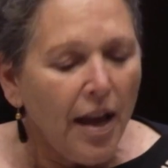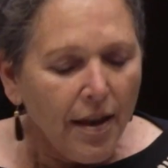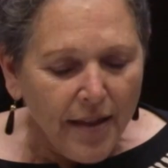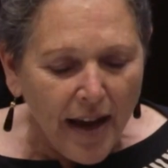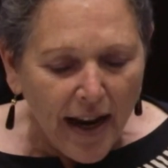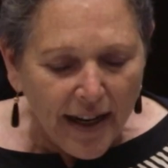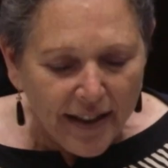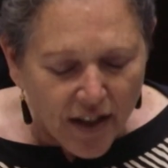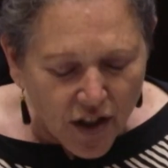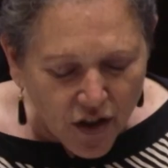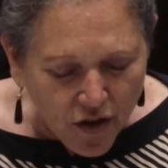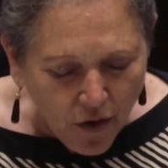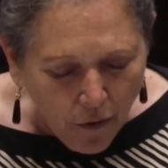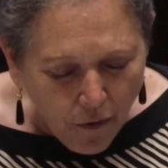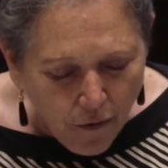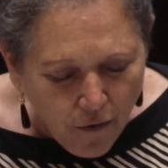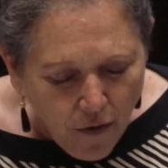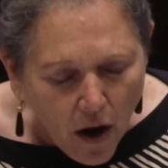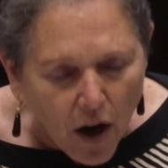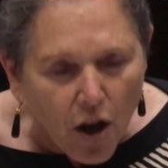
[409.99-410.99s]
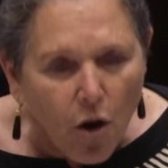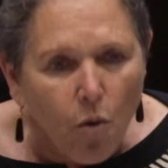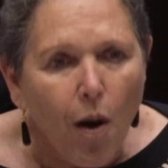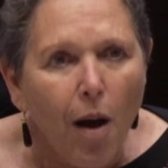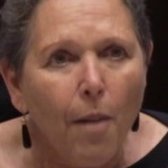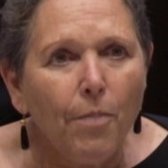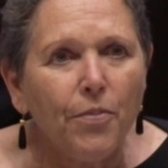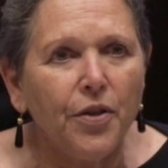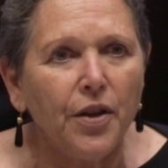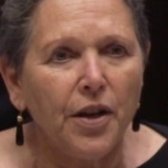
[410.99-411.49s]
That's the
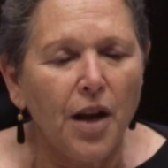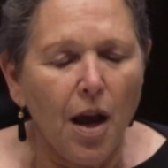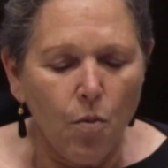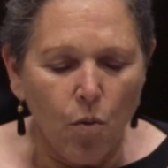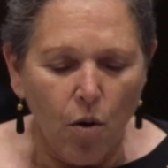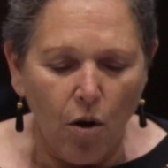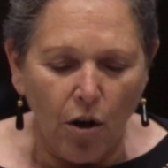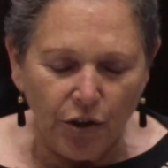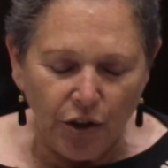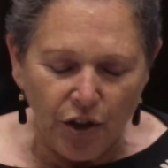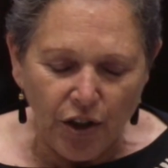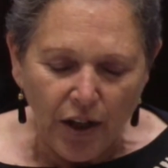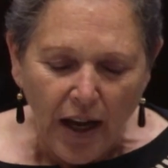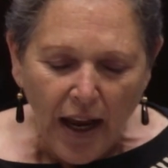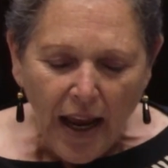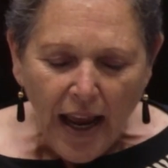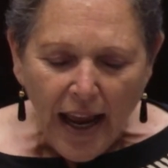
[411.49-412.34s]
follow-up that I want.